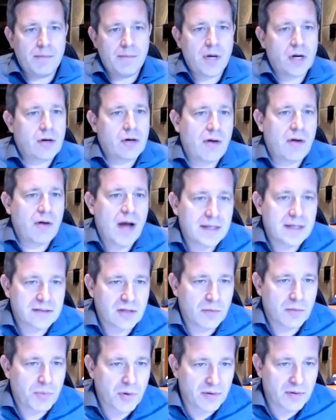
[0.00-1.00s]
across
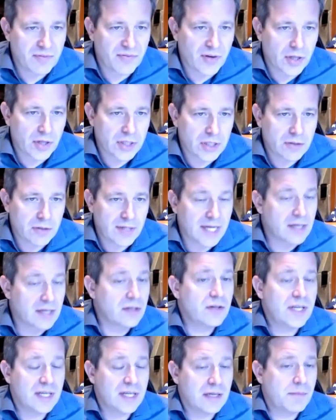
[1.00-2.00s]
our portfolio,
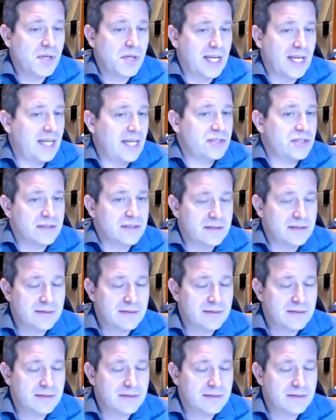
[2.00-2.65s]
including communications.